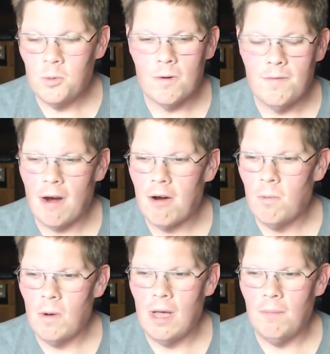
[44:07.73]
were very
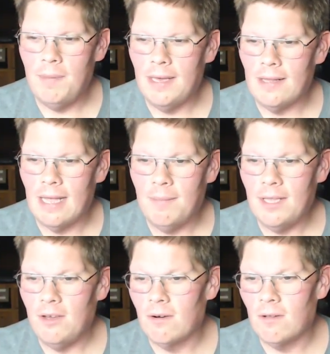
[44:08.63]
well built. I
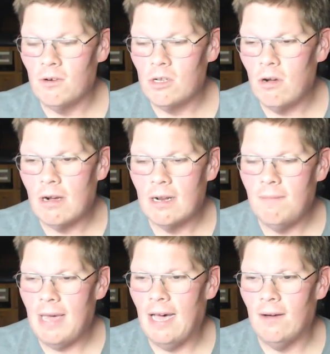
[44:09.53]
mean, you're you're talking
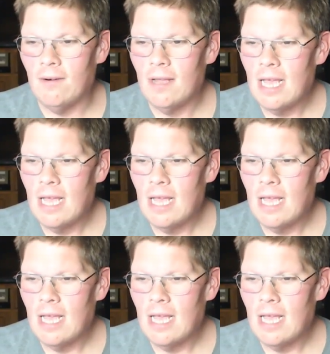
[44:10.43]
about